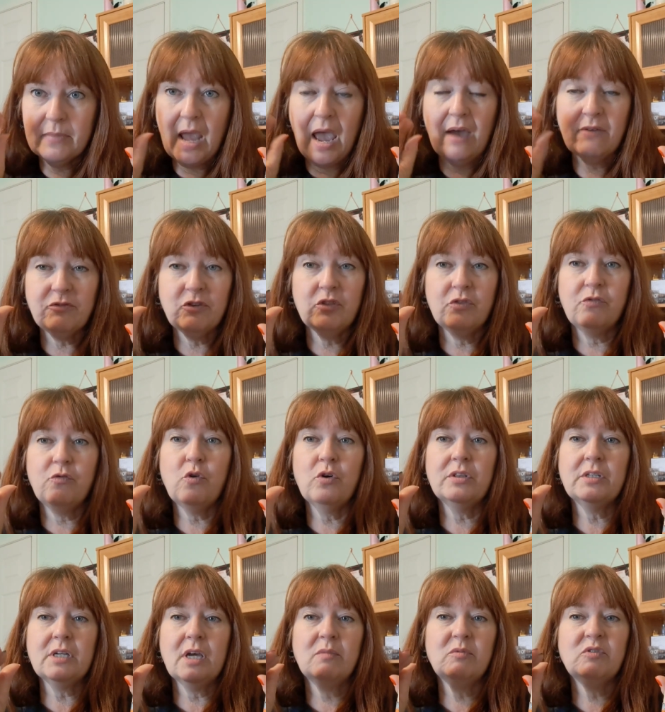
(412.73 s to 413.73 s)
After the
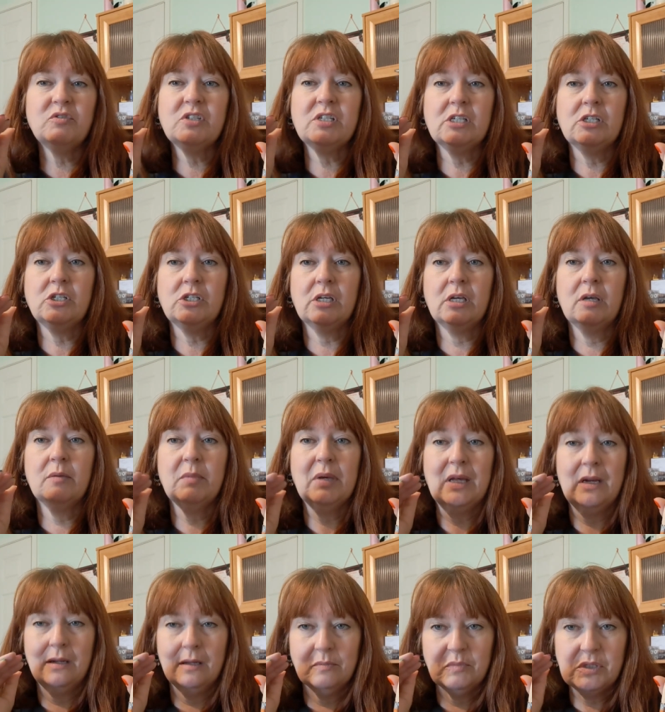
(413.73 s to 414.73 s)
fourth time of stitching him
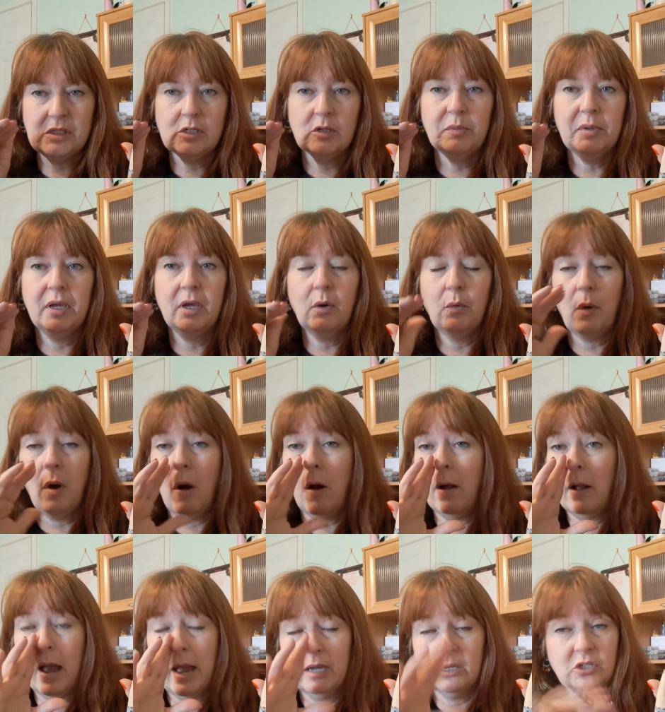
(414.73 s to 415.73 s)
and him still being
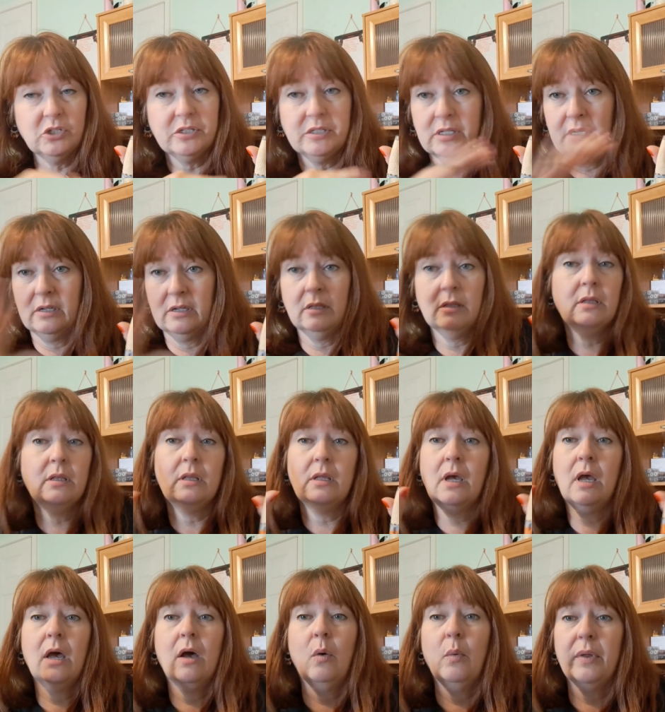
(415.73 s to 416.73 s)
wrong, I just said, the
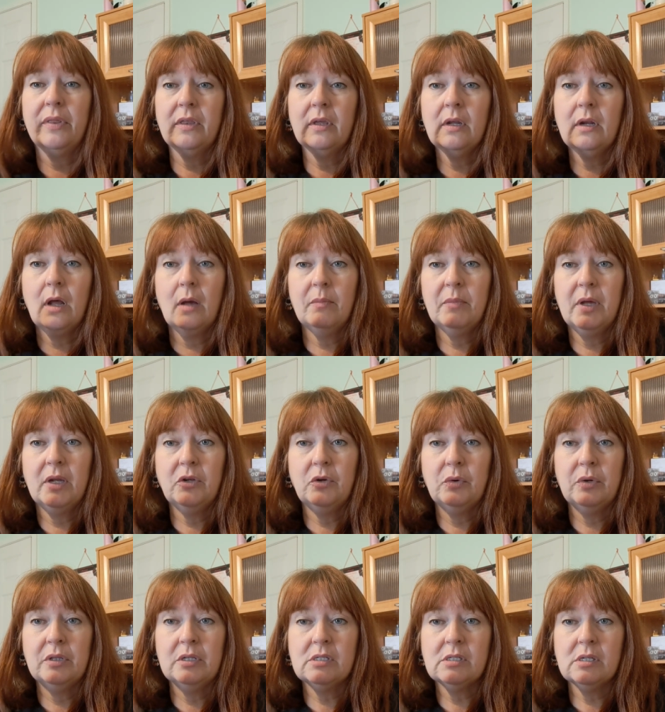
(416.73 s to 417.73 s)
hell with it. I'm not
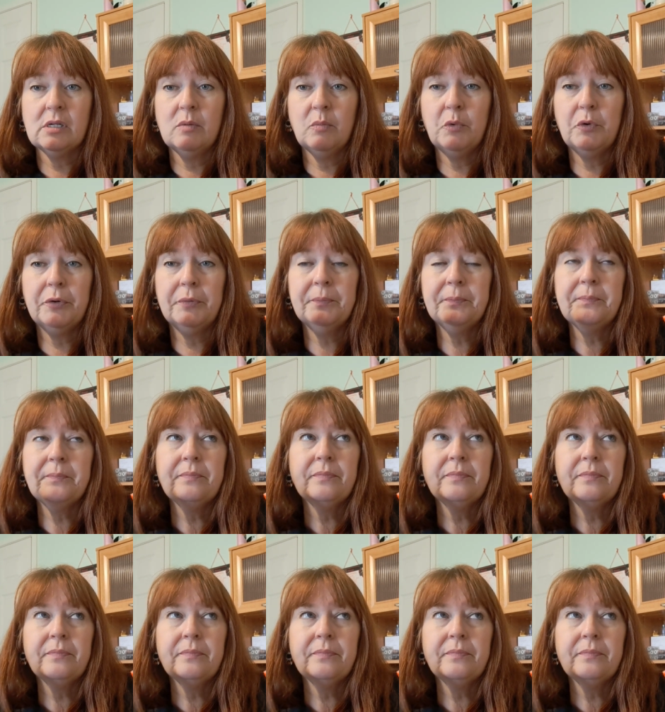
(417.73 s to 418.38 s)
doing this anymore.